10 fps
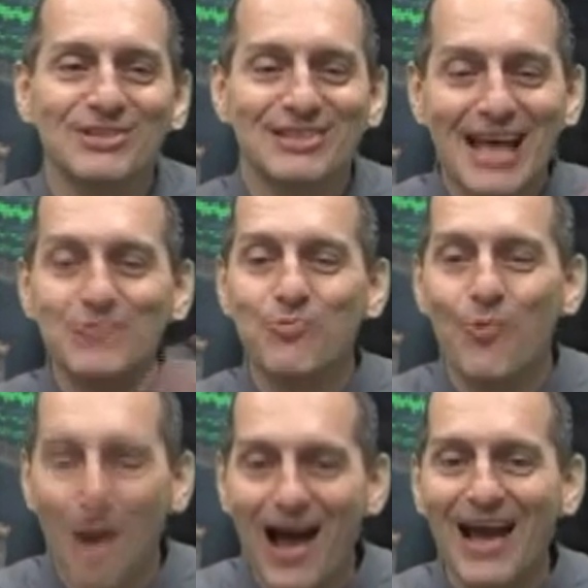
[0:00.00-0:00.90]
that's
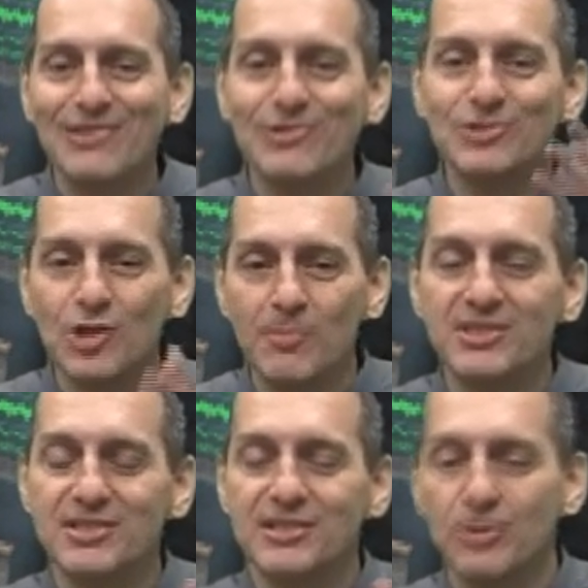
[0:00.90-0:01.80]
why there's so much
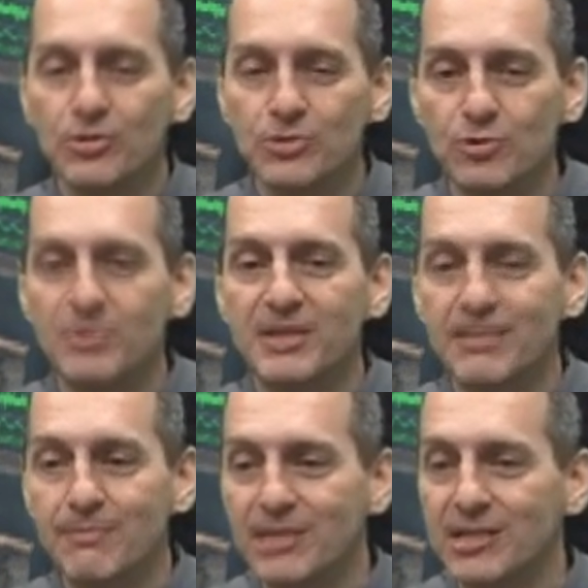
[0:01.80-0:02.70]
CO2 being
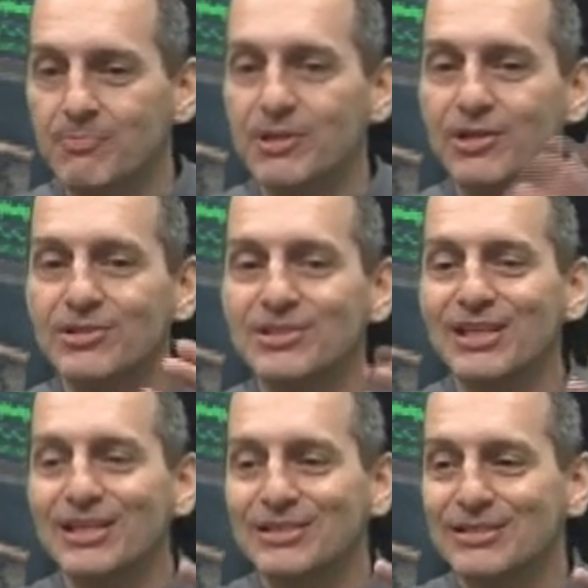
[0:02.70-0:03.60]
emitted, because
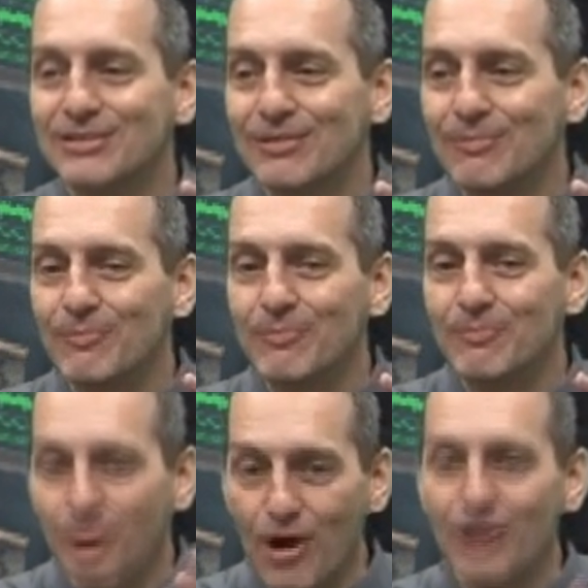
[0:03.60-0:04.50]
it's
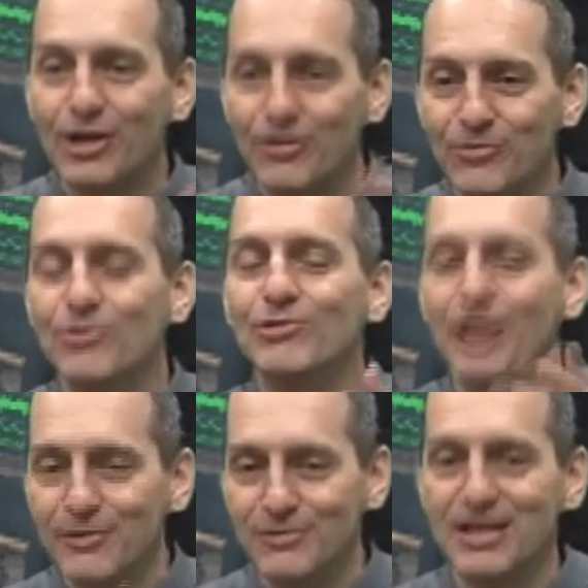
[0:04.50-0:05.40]
part of their
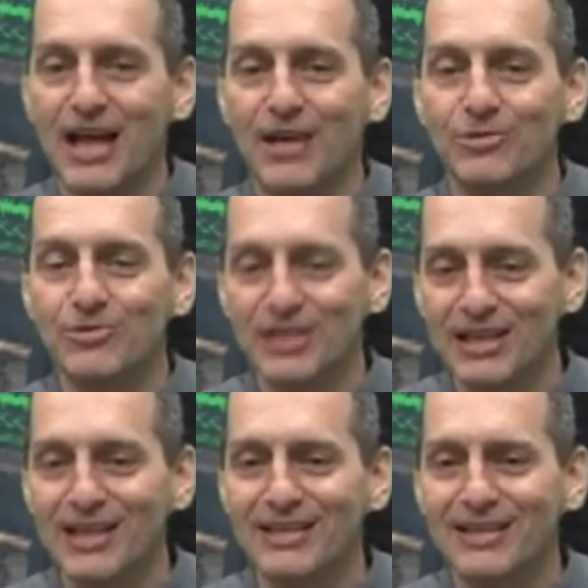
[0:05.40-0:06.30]
lifestyle. You
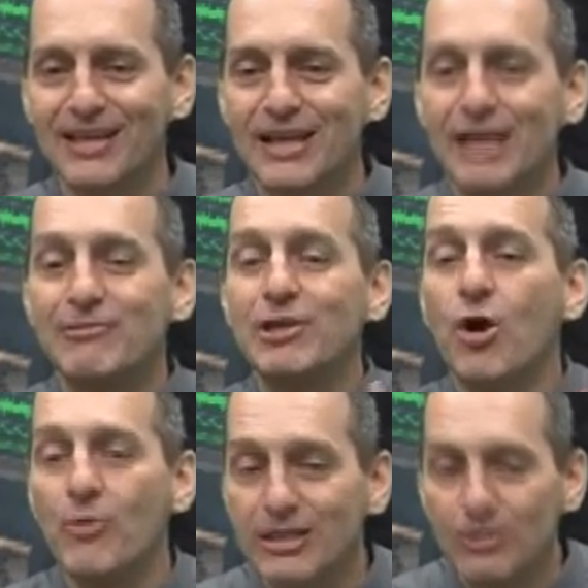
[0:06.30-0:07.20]
cannot, if they
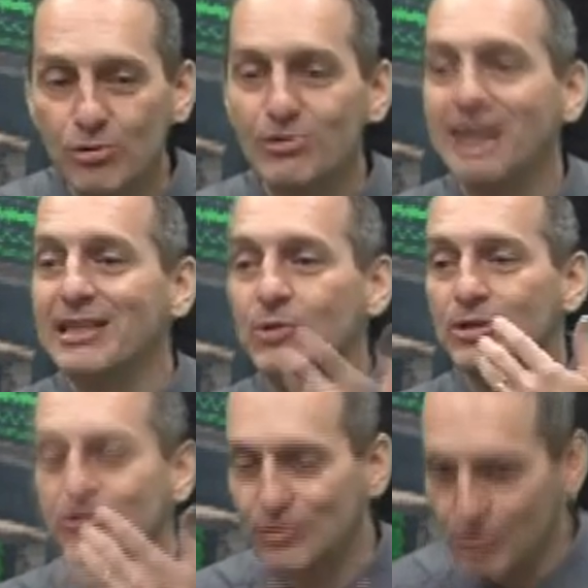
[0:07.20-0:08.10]
already knew that, they
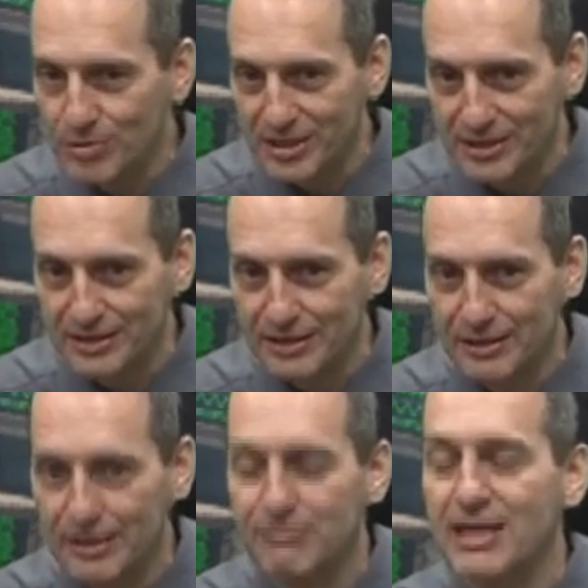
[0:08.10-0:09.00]
wouldn't do it. If